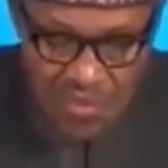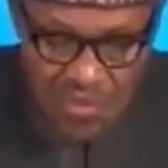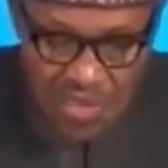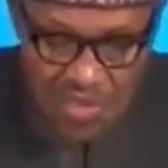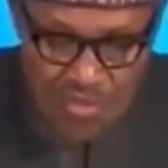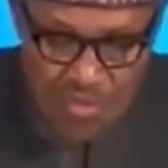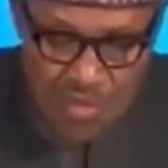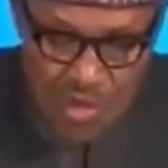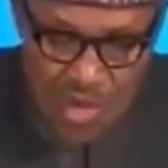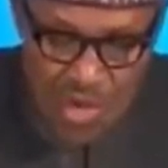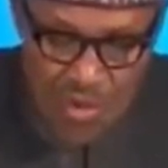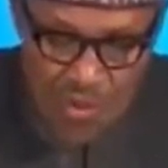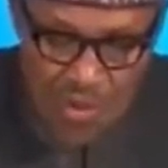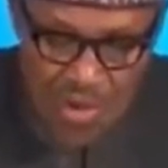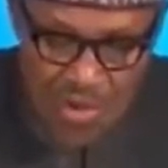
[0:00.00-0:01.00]
As you
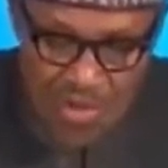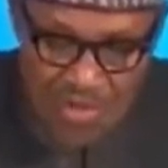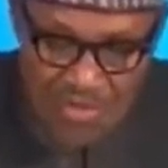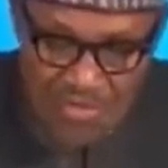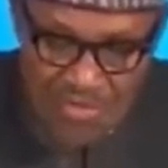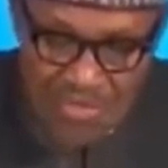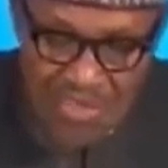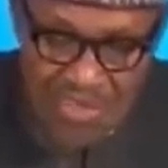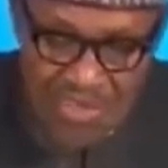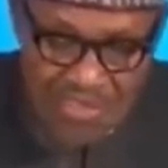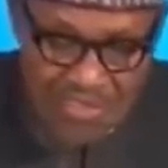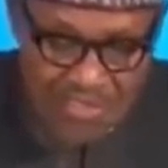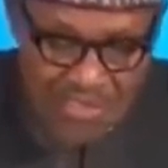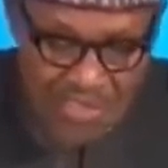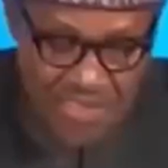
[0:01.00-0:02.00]
are aware, the Lake
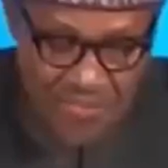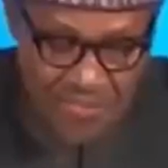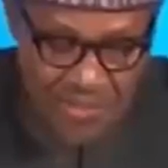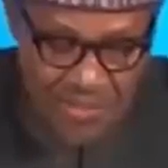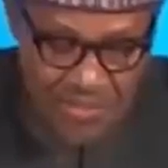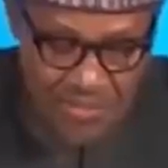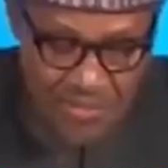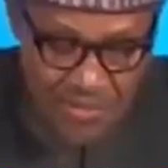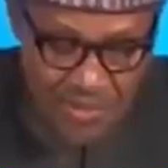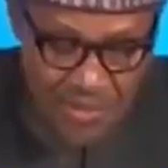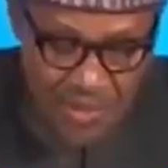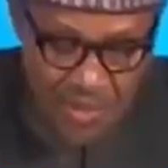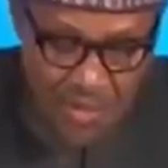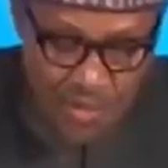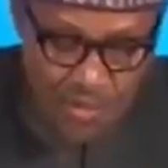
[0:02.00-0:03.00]
Chad Basin,
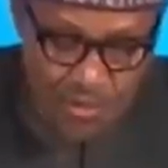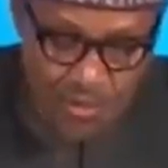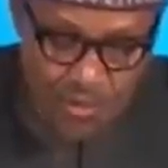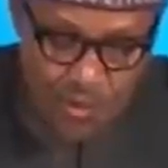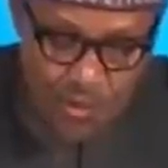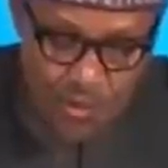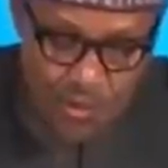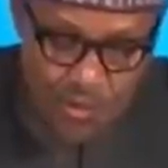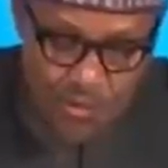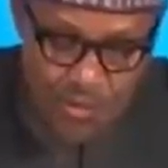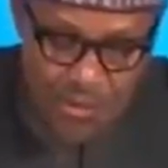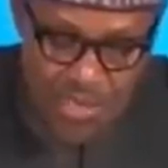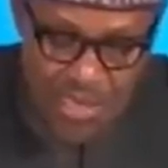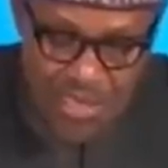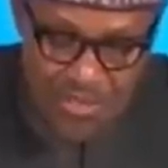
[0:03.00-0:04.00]
which used to
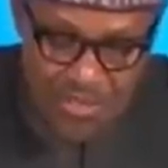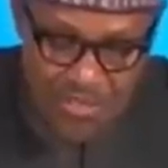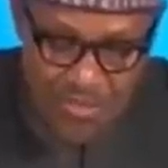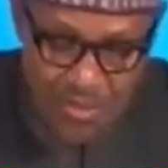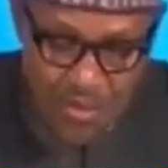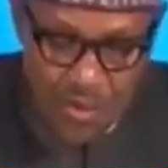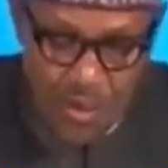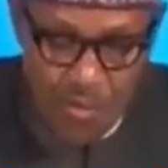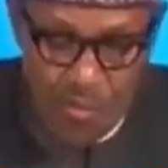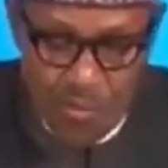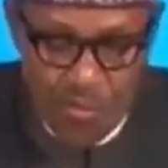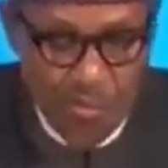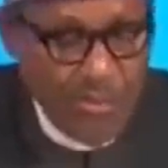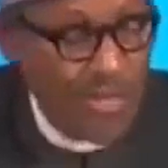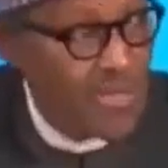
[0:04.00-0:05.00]
be a region of
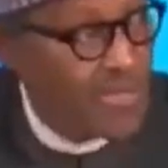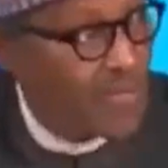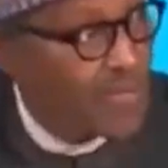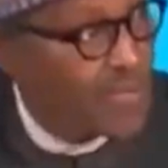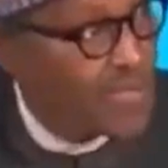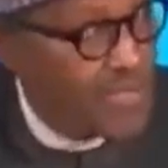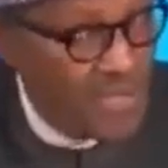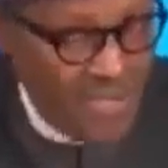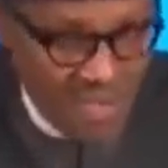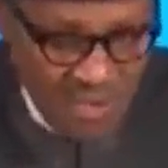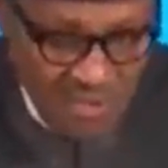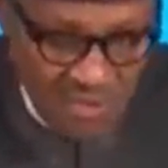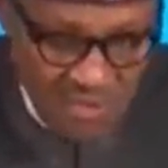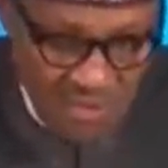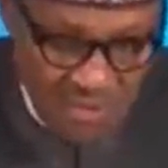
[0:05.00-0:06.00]
productivity,
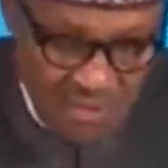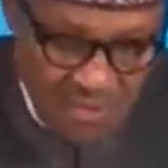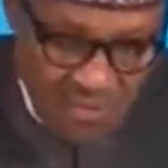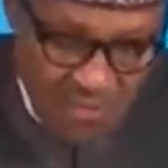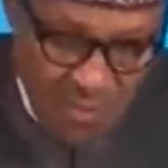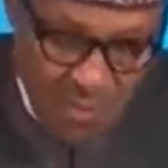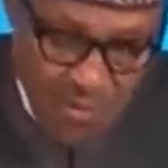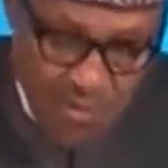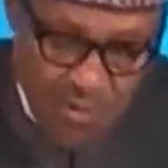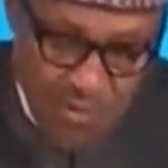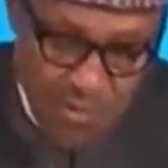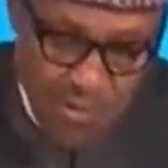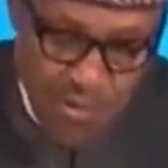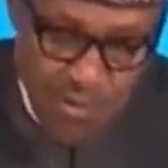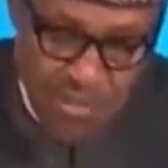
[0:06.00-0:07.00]
food
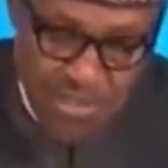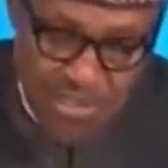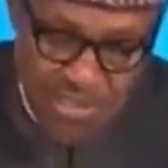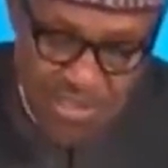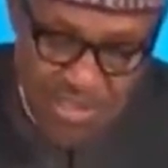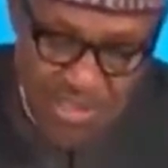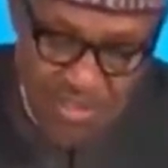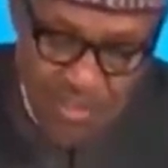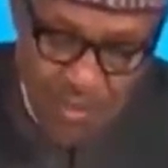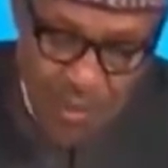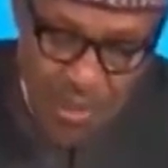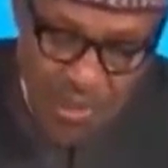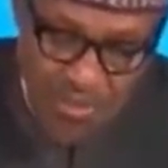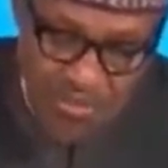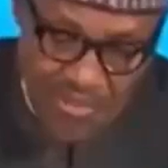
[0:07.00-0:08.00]
security, and
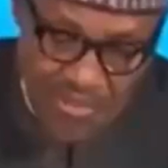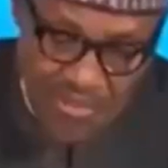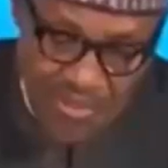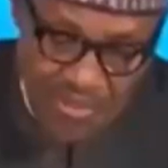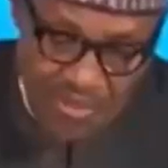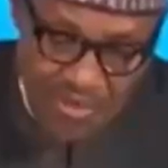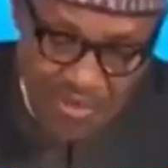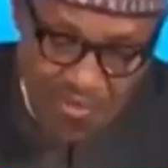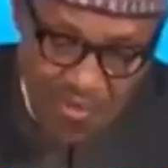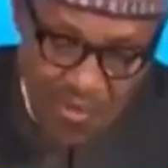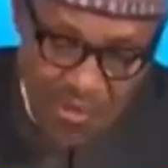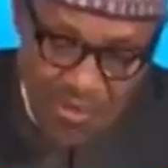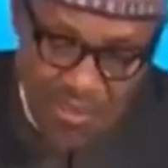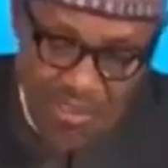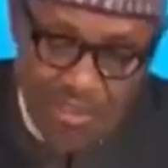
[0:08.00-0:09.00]
wealth for
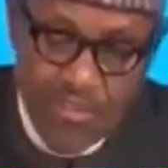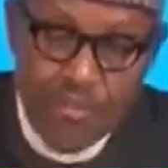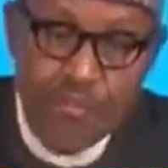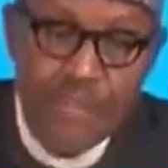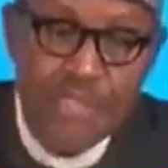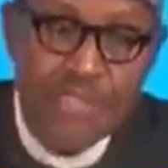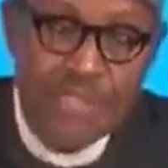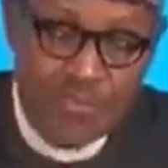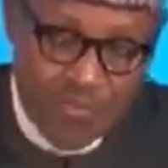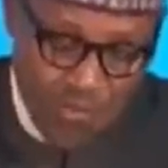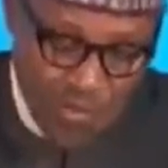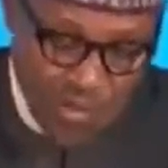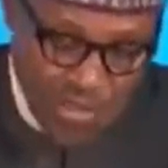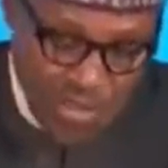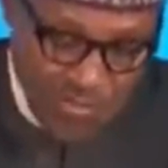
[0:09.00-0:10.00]
an estimated
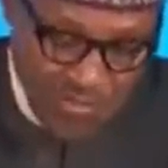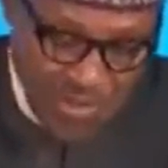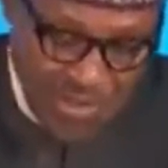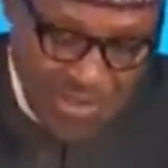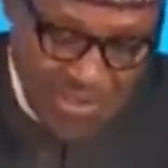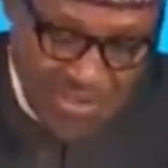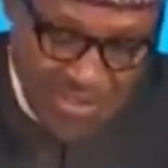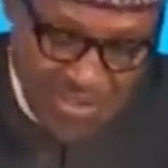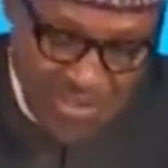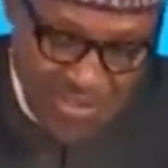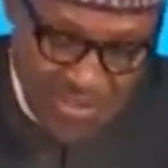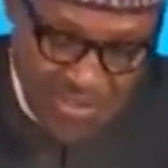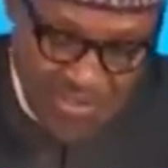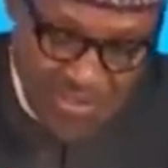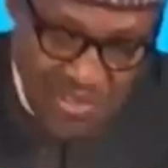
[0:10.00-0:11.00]
40 million
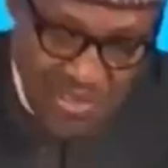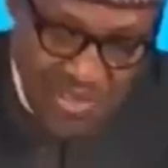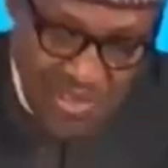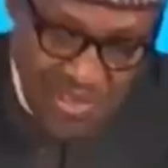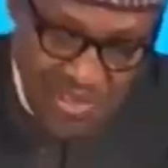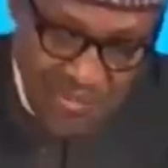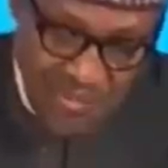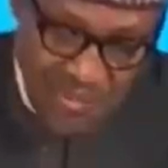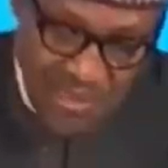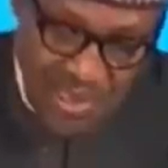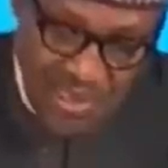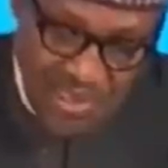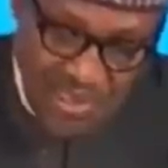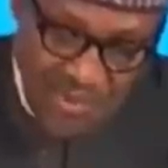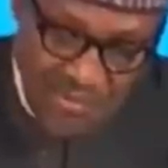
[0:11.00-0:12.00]
citizens living
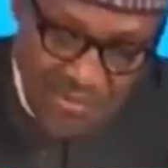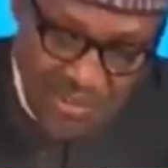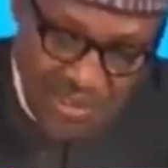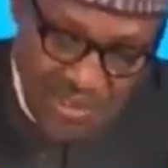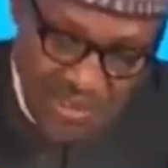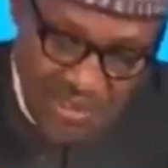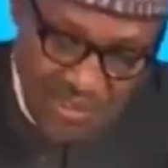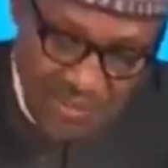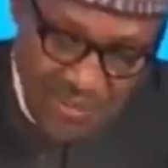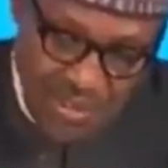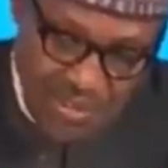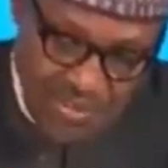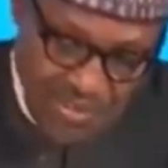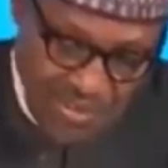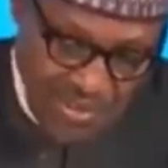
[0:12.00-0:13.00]
around the Lake
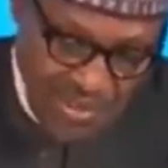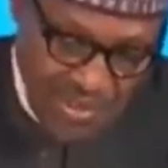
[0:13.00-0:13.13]
Basin,